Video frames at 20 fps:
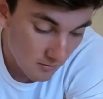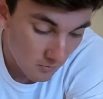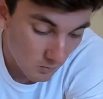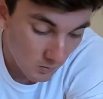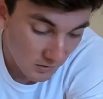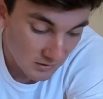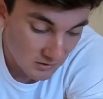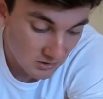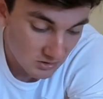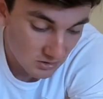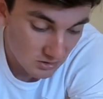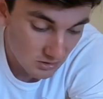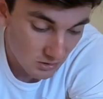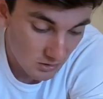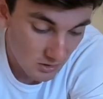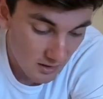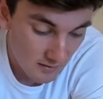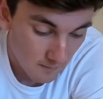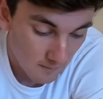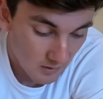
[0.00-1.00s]
we're gonna
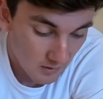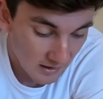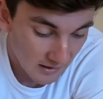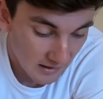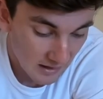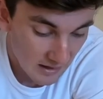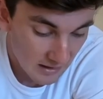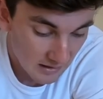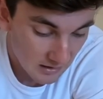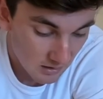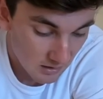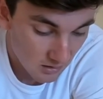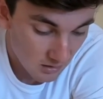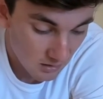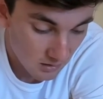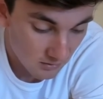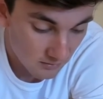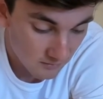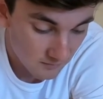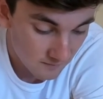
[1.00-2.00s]
stir up what I got
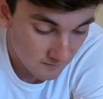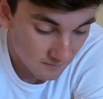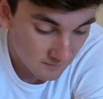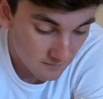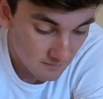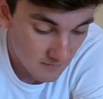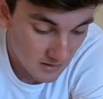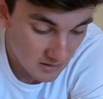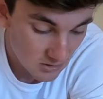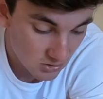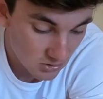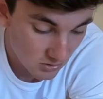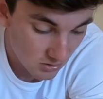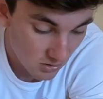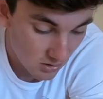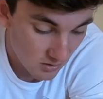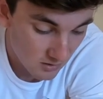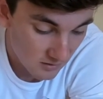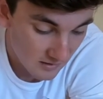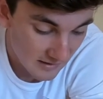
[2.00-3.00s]
here. Make sure
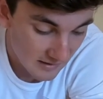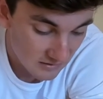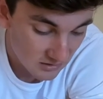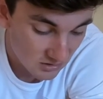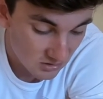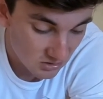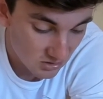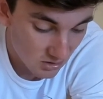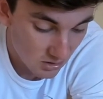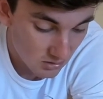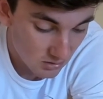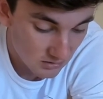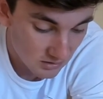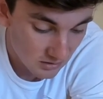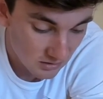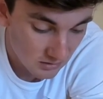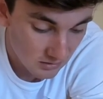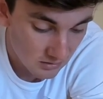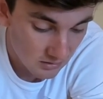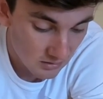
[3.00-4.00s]
all of that salt
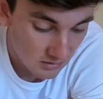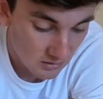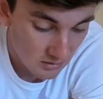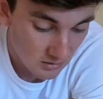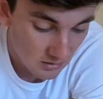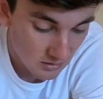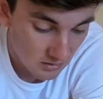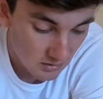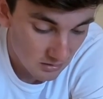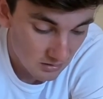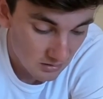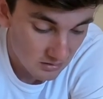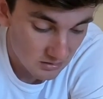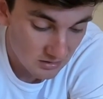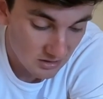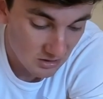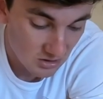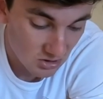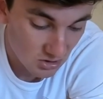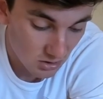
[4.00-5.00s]

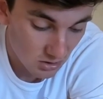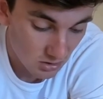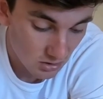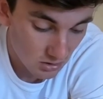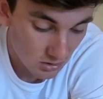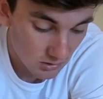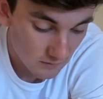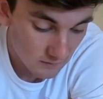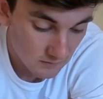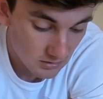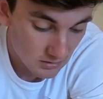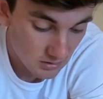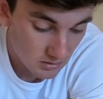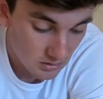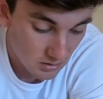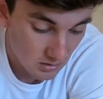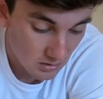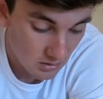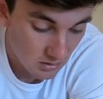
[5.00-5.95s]
dissolves.